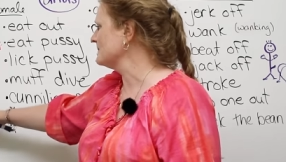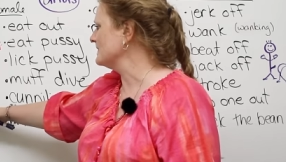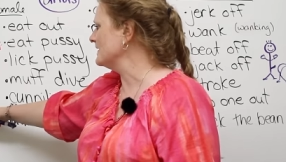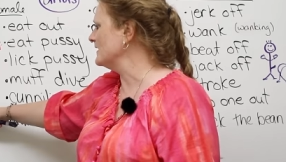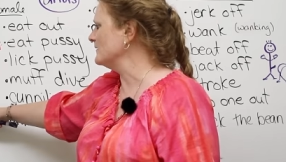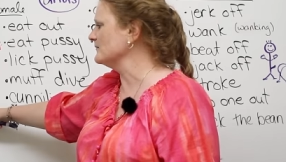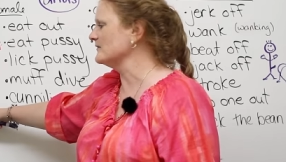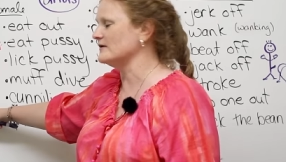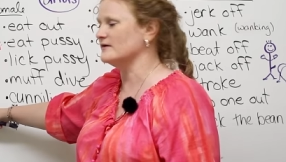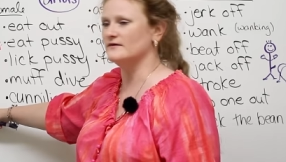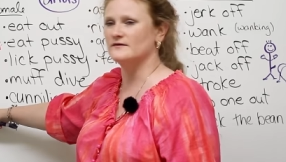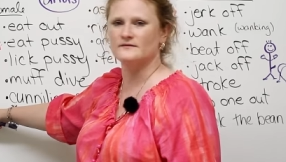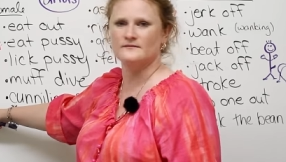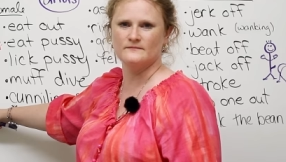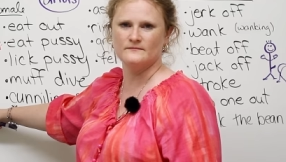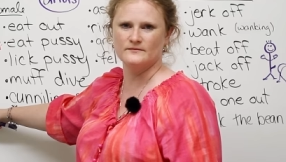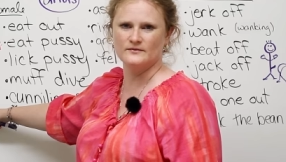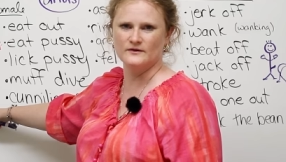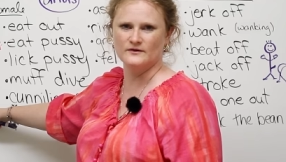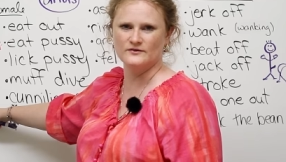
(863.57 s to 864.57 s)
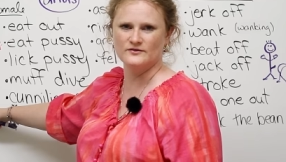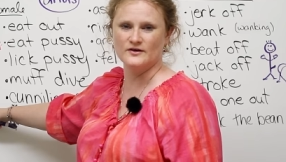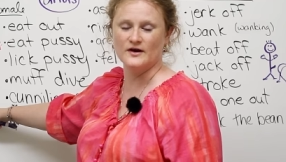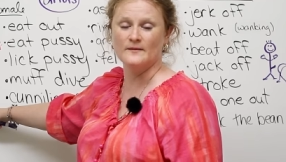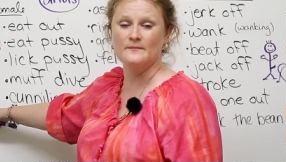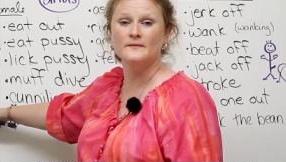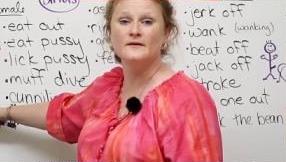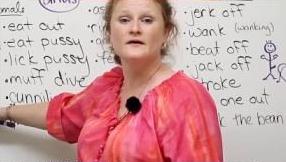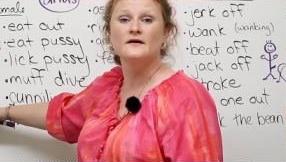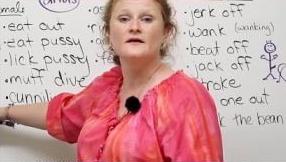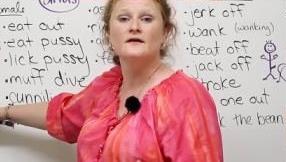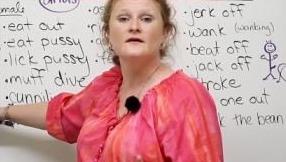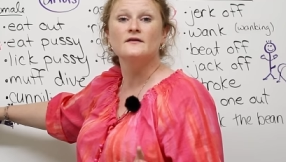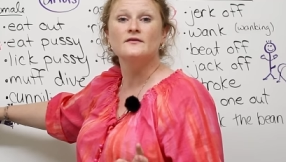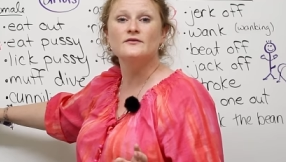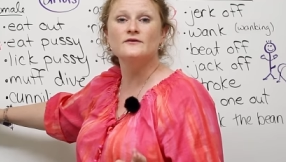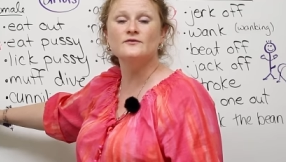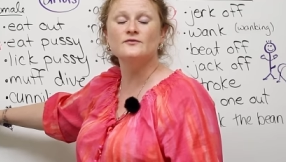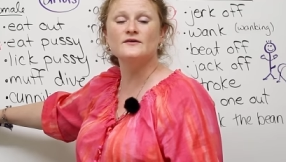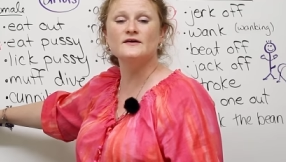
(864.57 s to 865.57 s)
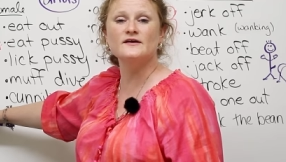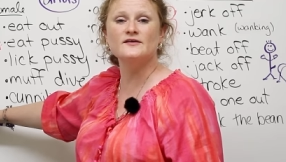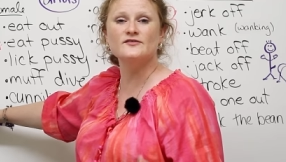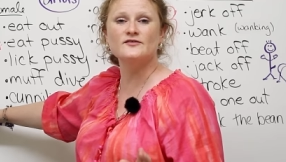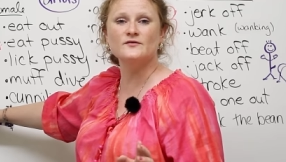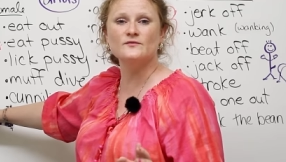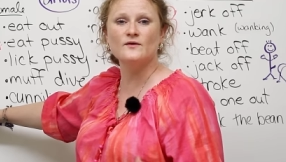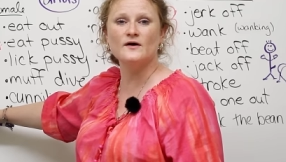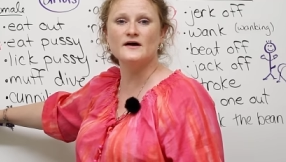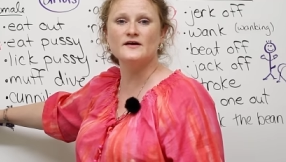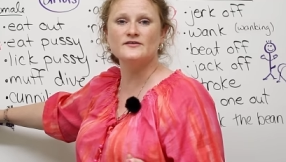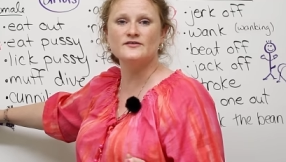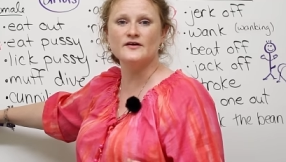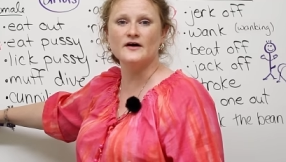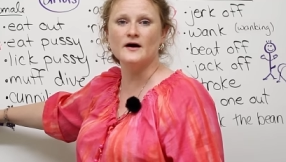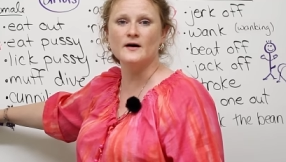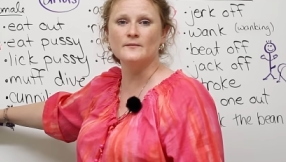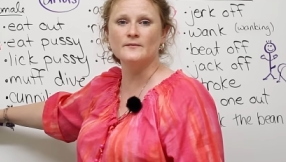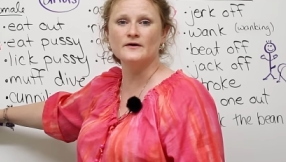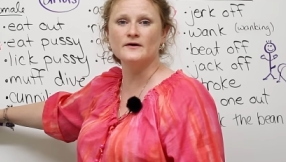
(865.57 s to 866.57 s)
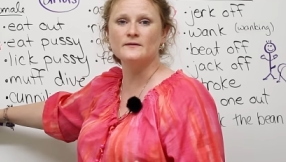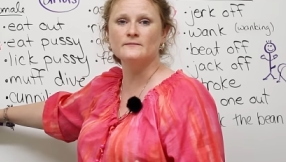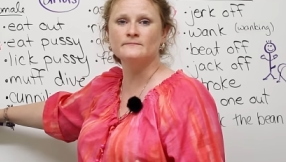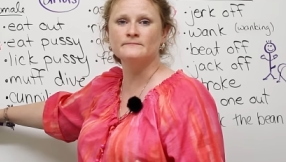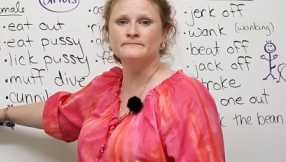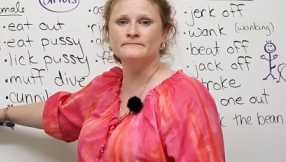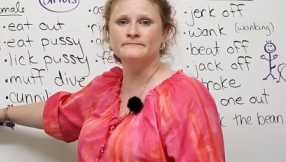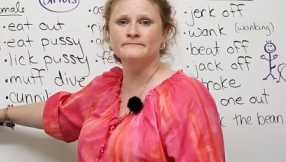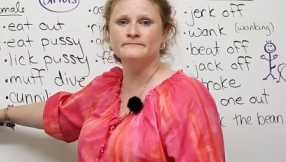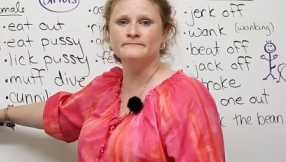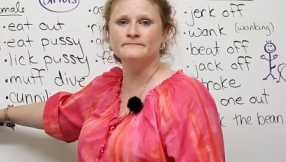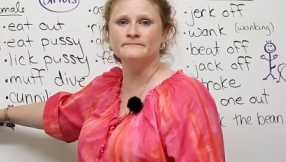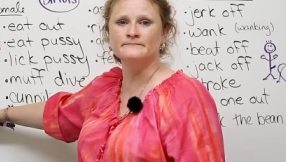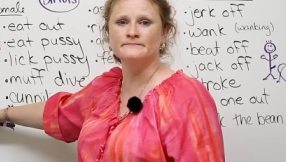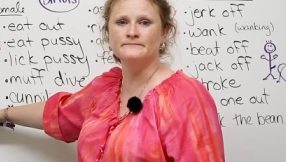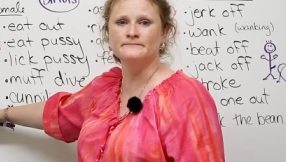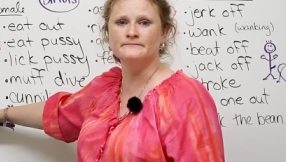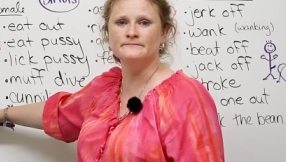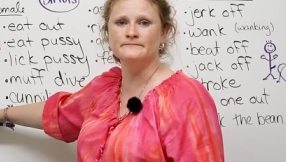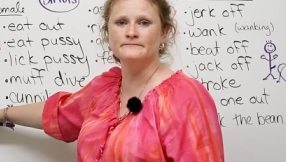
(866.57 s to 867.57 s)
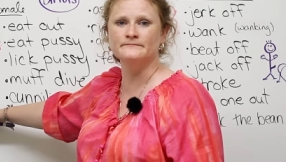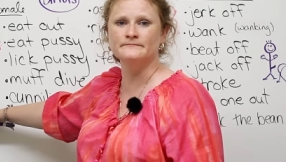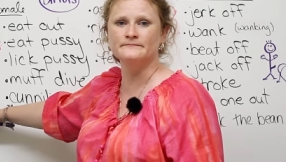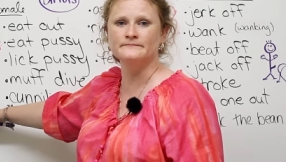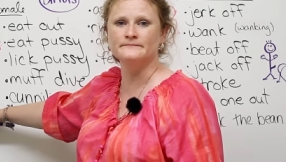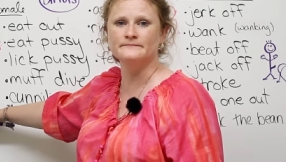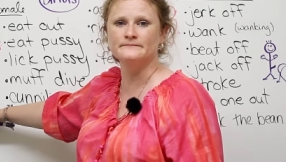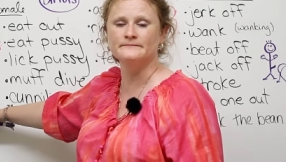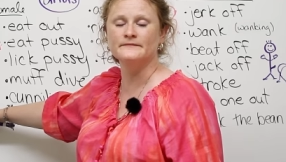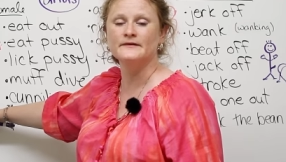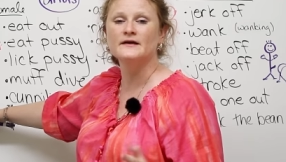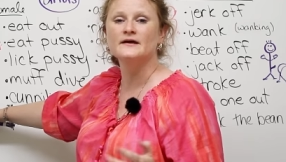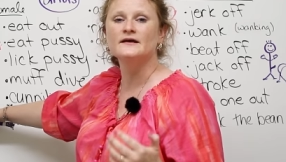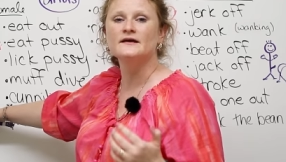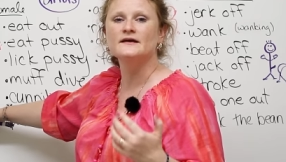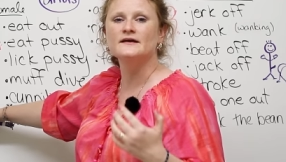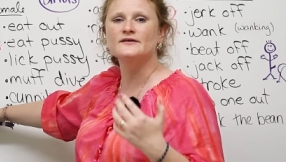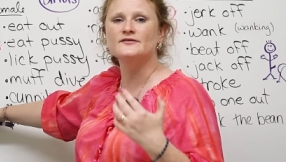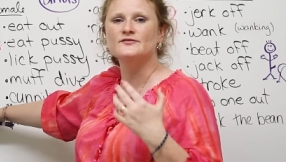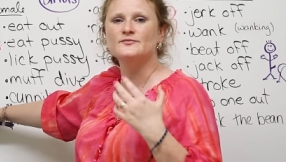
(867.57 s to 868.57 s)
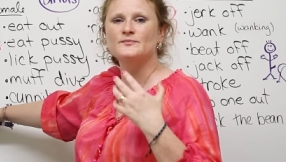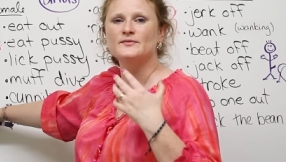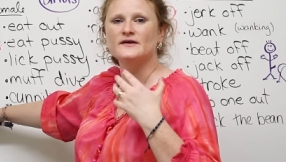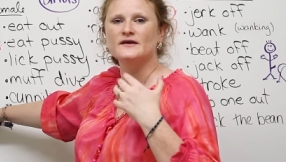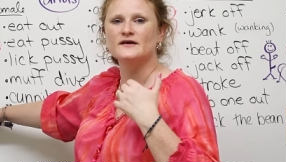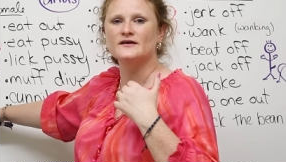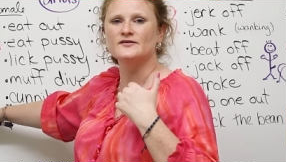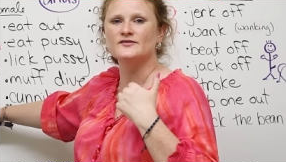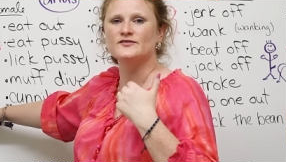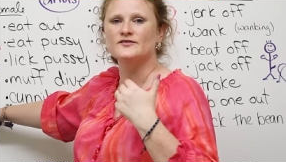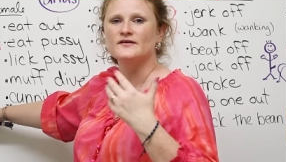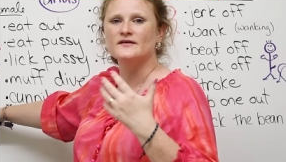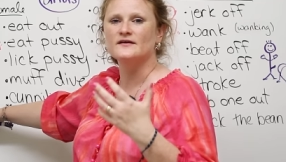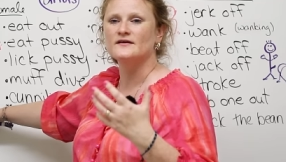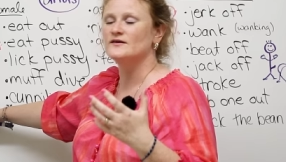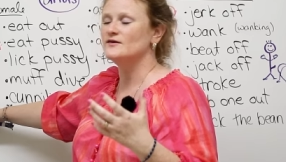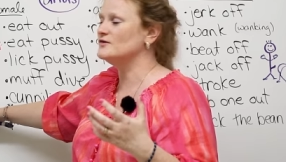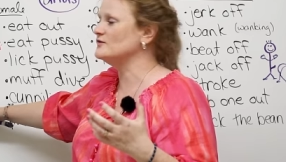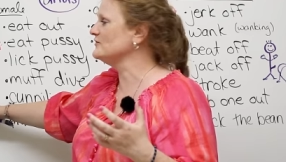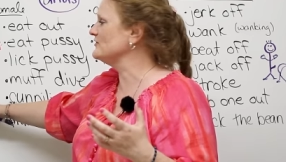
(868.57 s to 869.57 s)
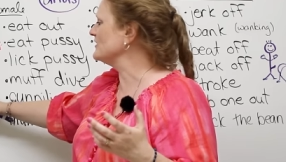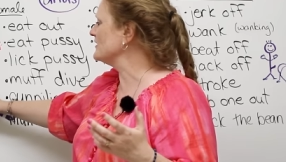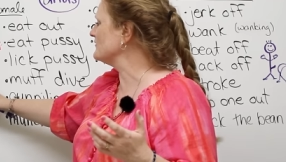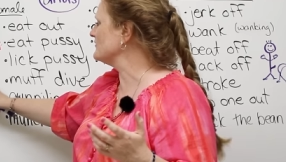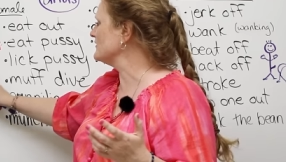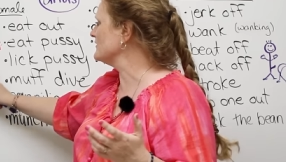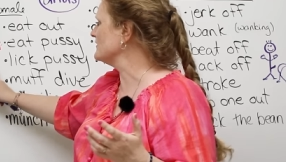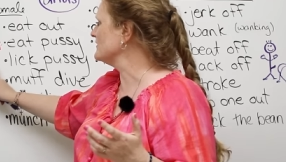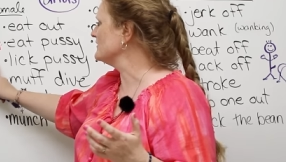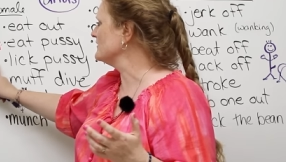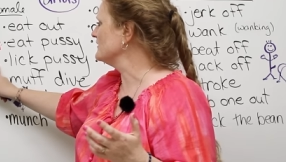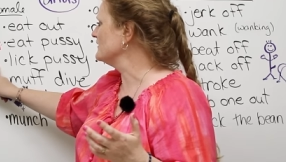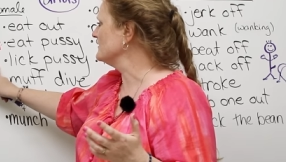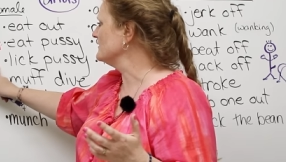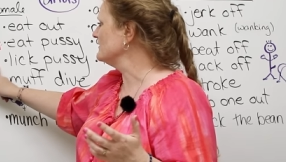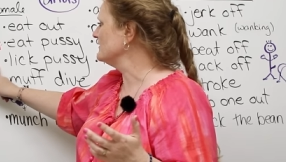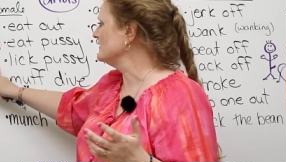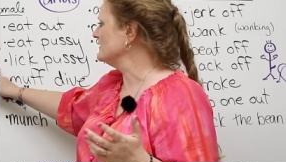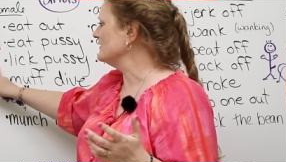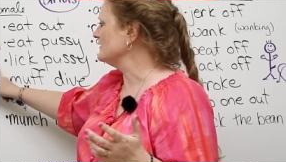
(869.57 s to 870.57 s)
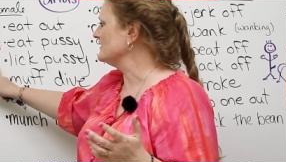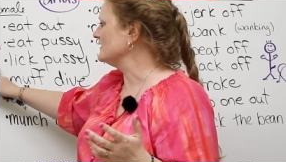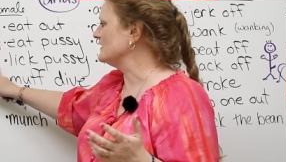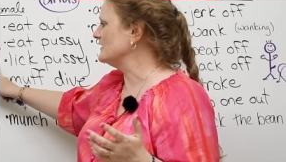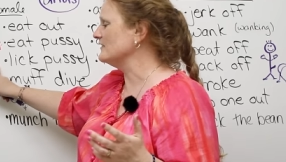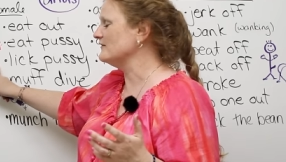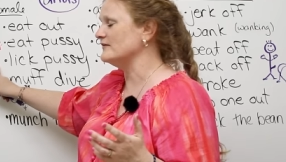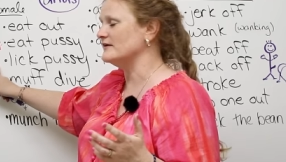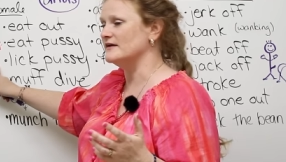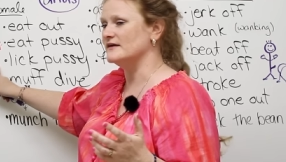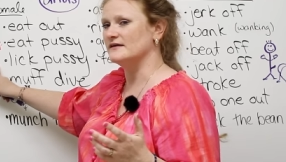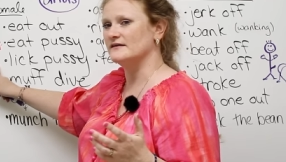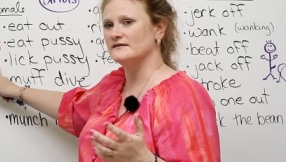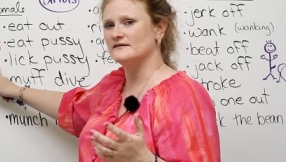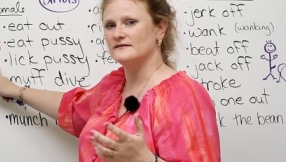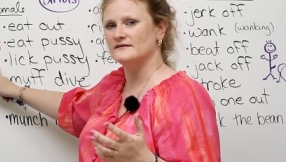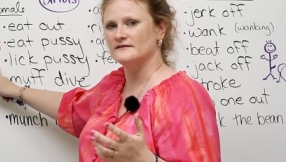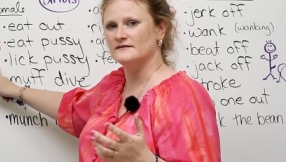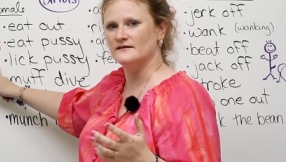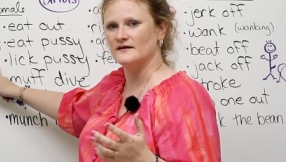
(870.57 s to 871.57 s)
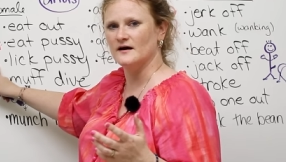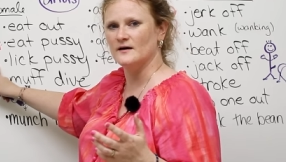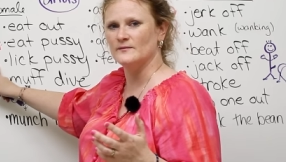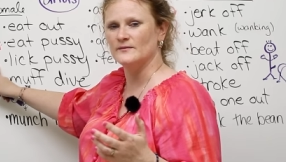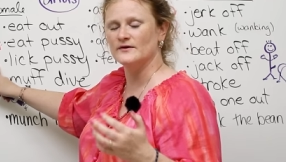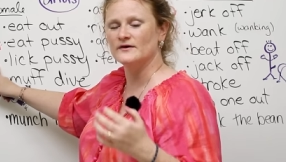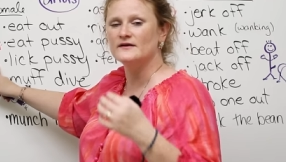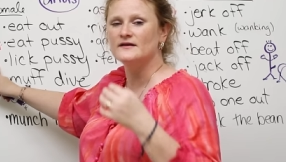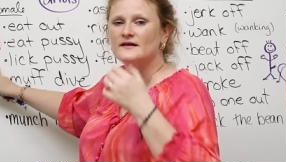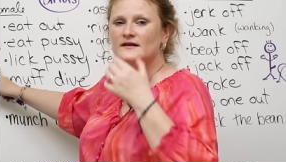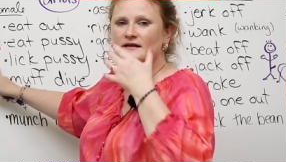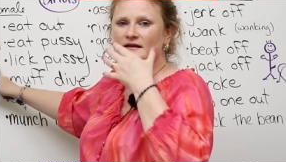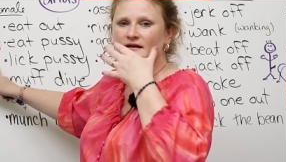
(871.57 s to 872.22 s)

Hummer, blowjob. The reason why it's a Hummer hmm, is because who's ever giving the Hummer,